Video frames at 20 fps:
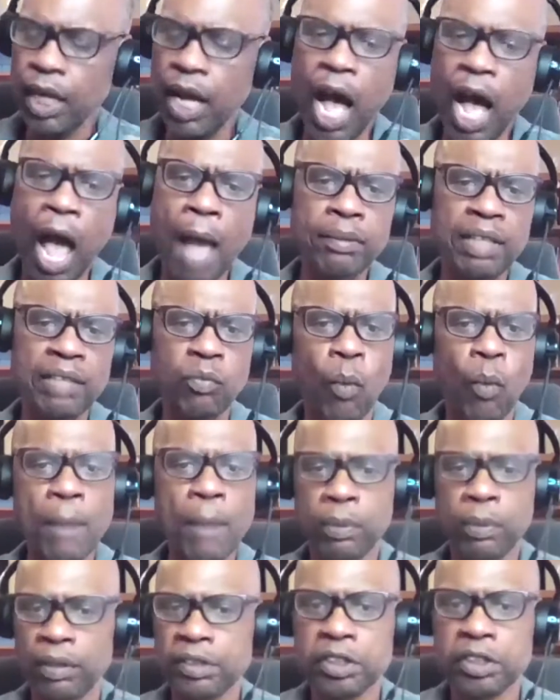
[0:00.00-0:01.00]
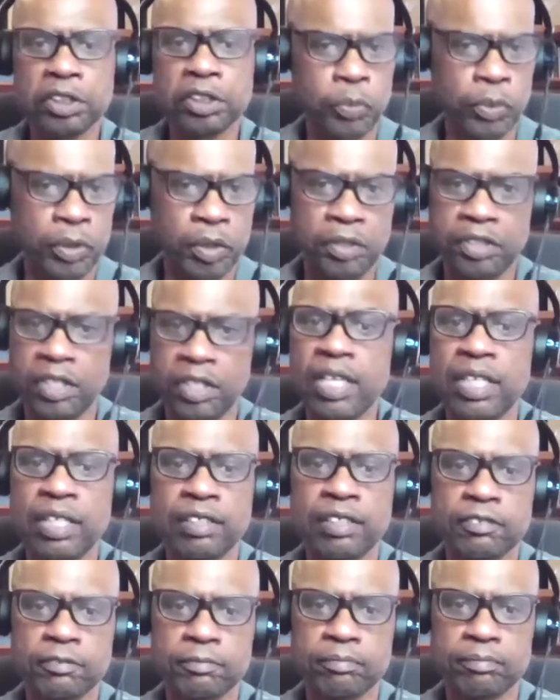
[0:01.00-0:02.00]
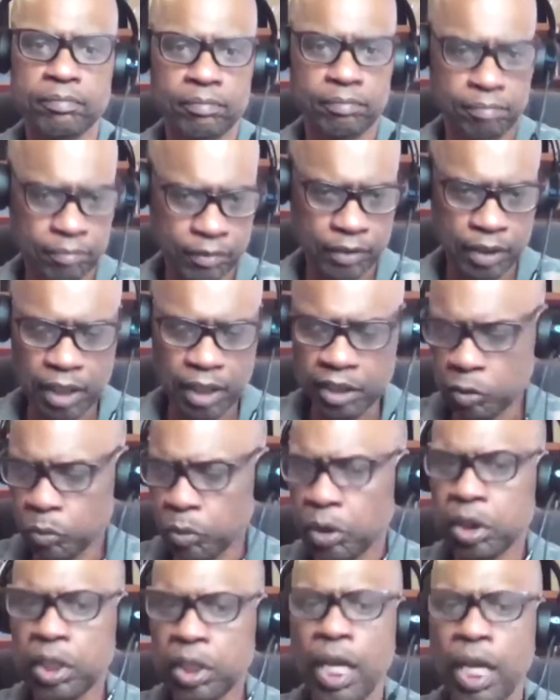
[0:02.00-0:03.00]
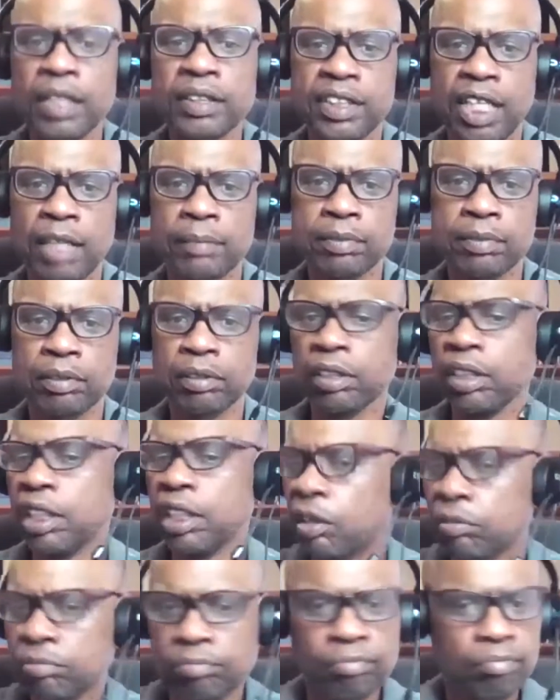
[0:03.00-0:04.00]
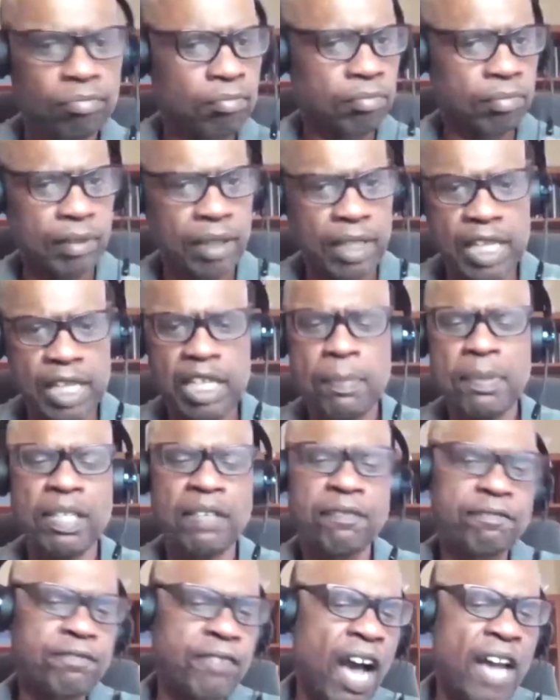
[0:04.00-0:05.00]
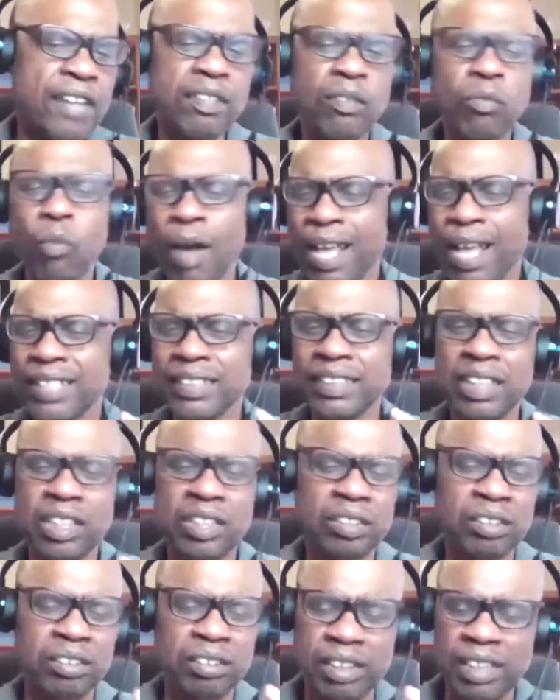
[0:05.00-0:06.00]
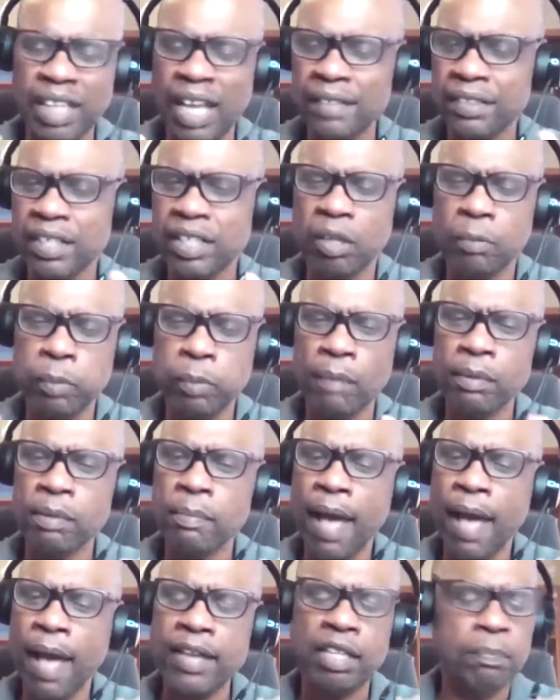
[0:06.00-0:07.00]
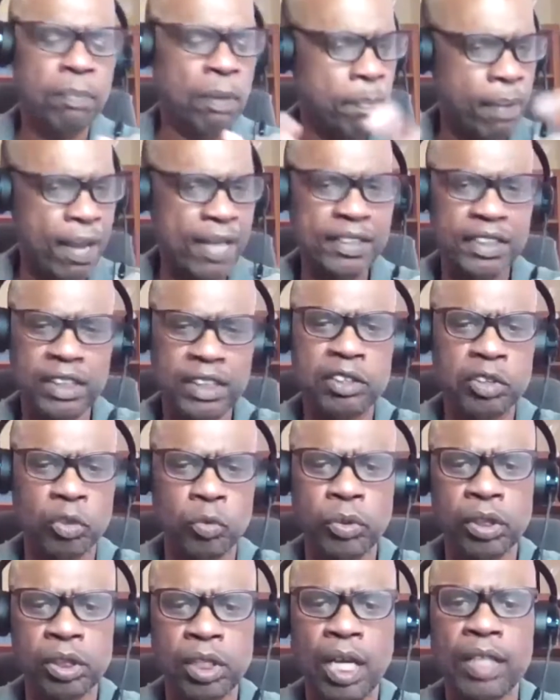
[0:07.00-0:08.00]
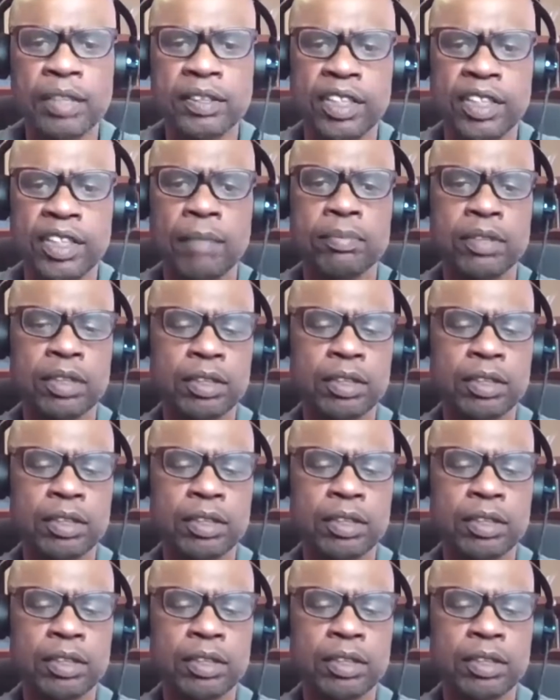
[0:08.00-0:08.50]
I believe white privilege is a real thing. It's a real concept. It can be defined in ways that I think are problematic, but basically it's a real concept.